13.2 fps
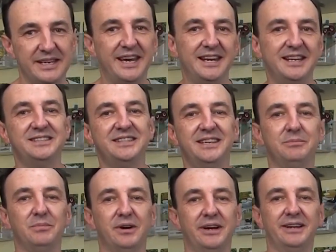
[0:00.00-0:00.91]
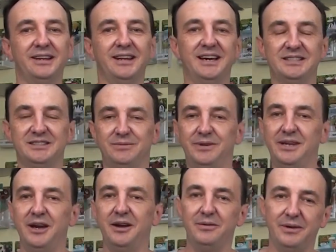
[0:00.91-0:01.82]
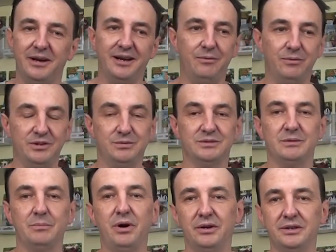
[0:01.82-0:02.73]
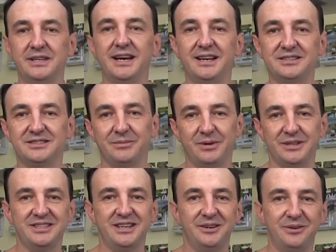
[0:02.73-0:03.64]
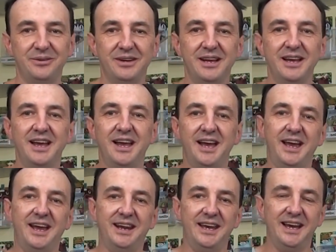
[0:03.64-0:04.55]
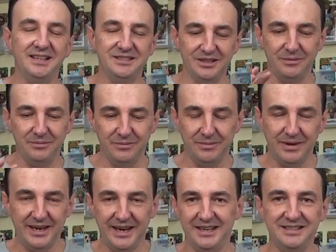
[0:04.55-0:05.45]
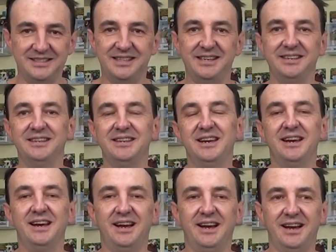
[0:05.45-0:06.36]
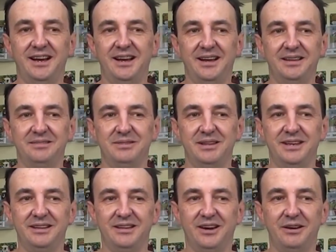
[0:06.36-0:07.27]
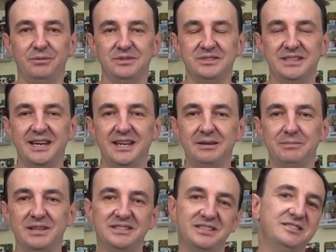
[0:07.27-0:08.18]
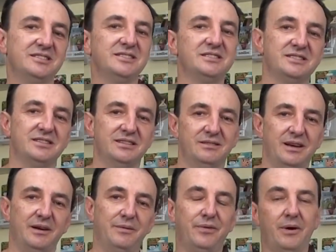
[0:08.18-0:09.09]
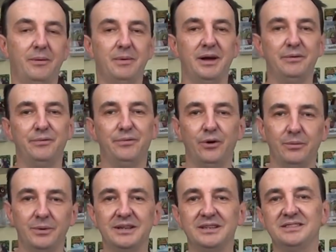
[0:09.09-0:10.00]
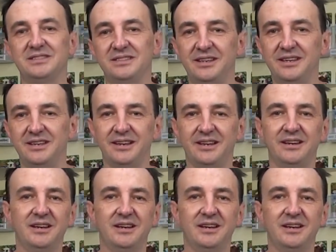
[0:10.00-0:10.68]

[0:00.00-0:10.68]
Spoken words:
editing my last video, which was a podcast on my channel, and as I'm editing I was getting messages from a former Sega